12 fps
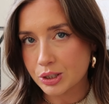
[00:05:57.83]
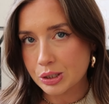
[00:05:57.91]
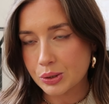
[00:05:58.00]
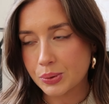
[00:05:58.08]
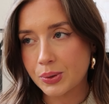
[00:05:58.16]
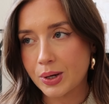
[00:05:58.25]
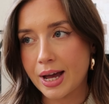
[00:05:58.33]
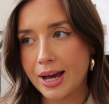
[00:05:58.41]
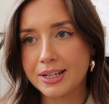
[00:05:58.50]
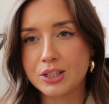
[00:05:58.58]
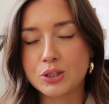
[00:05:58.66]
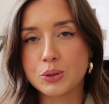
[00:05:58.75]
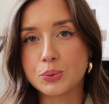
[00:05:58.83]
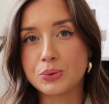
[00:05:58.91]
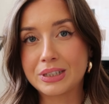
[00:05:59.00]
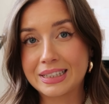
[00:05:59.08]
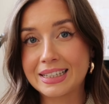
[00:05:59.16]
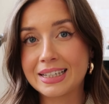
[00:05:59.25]
So I need to
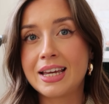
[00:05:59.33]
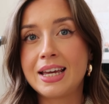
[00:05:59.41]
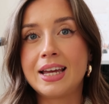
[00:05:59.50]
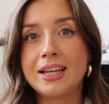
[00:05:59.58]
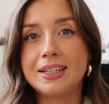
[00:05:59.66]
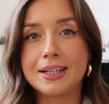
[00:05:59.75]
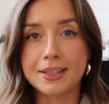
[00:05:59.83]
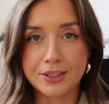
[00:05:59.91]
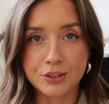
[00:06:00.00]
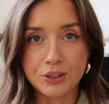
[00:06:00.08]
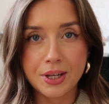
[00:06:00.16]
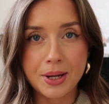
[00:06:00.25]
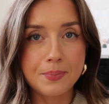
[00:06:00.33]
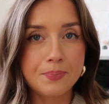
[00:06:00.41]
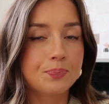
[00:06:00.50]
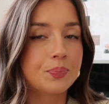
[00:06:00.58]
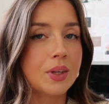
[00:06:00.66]
really declutter them